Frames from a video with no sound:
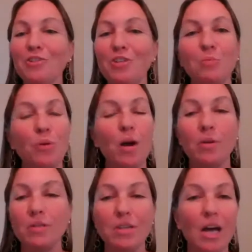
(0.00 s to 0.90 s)
She'd
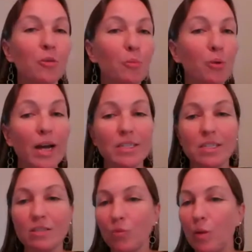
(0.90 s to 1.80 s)
promised other
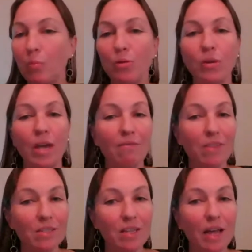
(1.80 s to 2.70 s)
prizes for people who
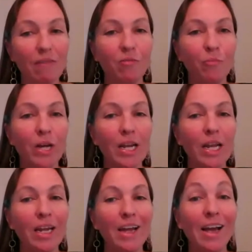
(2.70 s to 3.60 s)
gave this level of
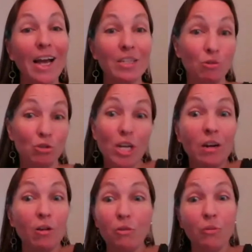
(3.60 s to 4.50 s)
money. And so she had
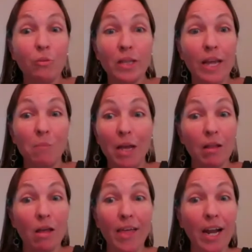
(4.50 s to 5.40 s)
to go through and, like,
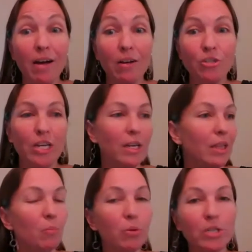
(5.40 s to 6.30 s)
mail all that out. She had to
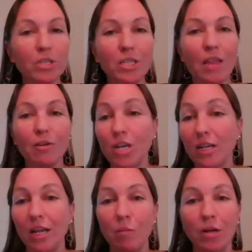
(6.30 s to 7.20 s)
get the books together. She
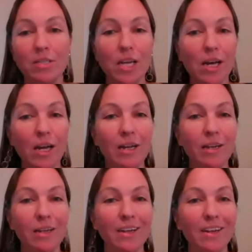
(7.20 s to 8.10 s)
had to get them all
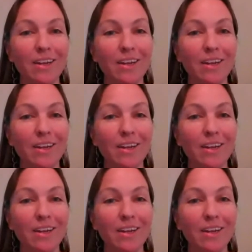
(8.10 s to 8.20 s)
signed.